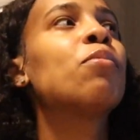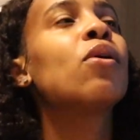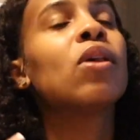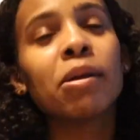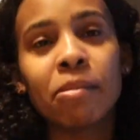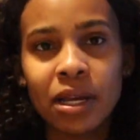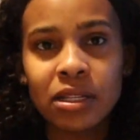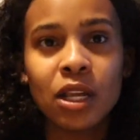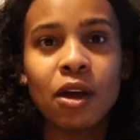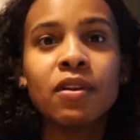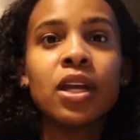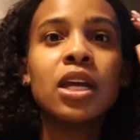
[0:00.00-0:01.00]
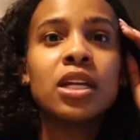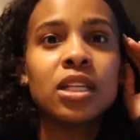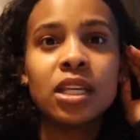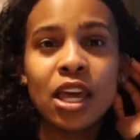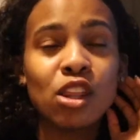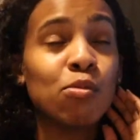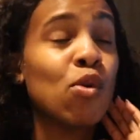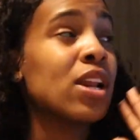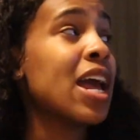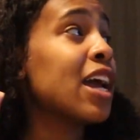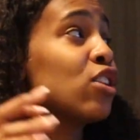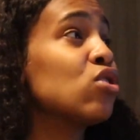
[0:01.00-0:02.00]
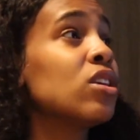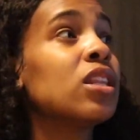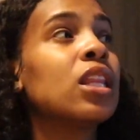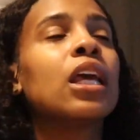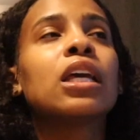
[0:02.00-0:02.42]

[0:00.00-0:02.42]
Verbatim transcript: pulling myself together more and actually the